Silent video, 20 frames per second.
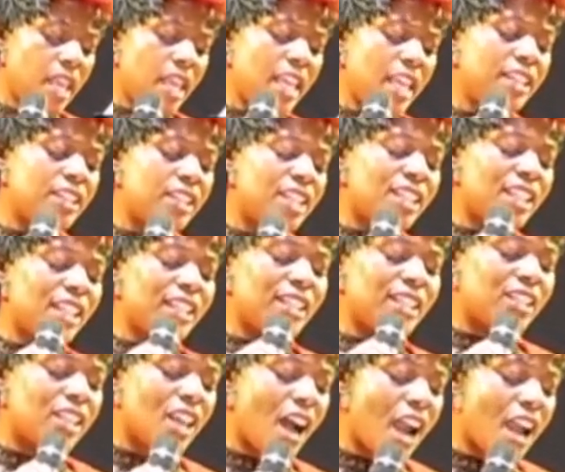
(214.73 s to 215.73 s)
it is a
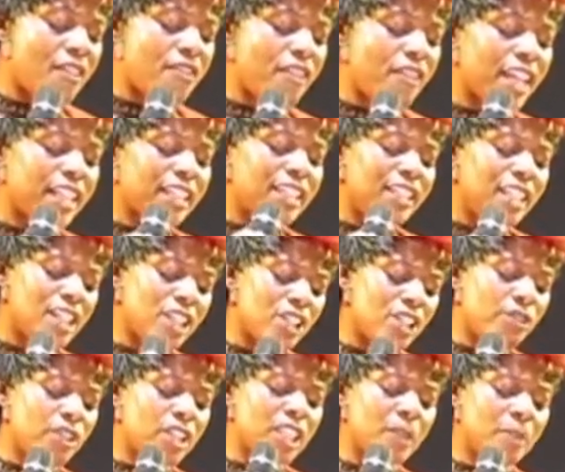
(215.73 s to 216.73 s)
direct
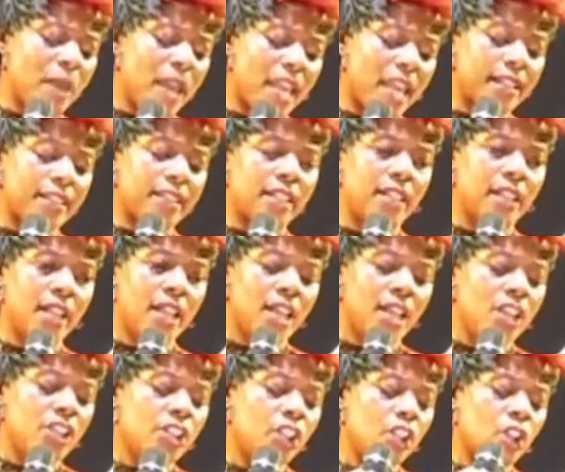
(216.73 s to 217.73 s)
disrespect
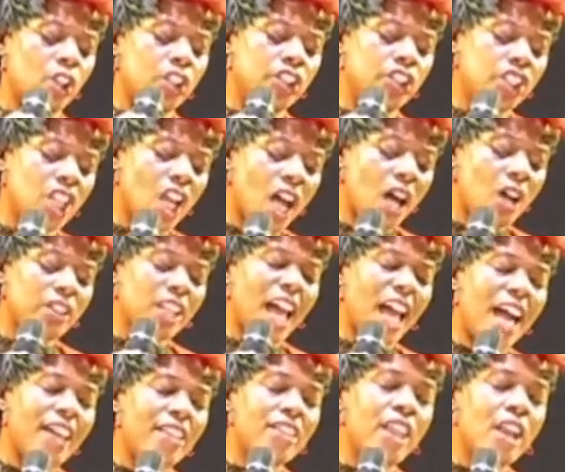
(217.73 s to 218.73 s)
to your child
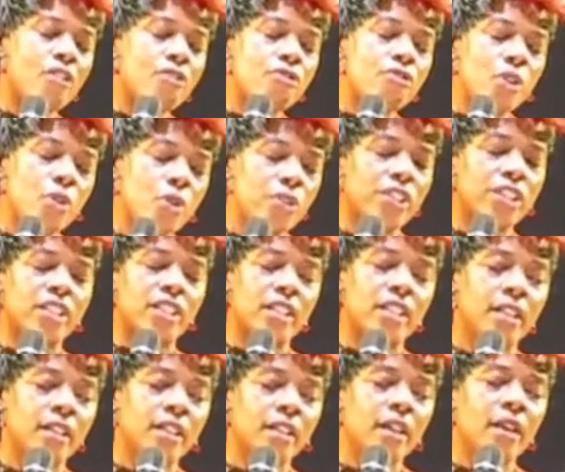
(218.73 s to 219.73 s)
and their
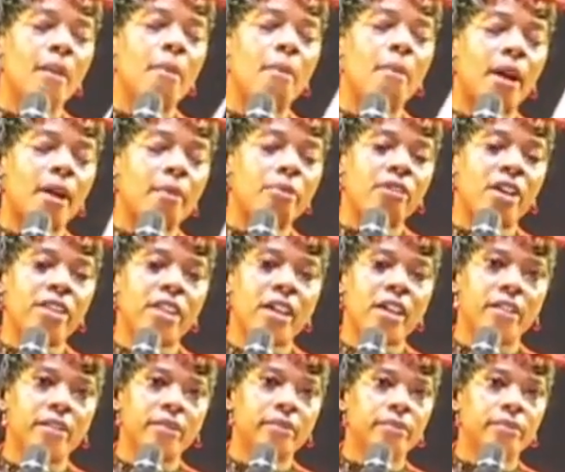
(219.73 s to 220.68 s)
roots, my brother.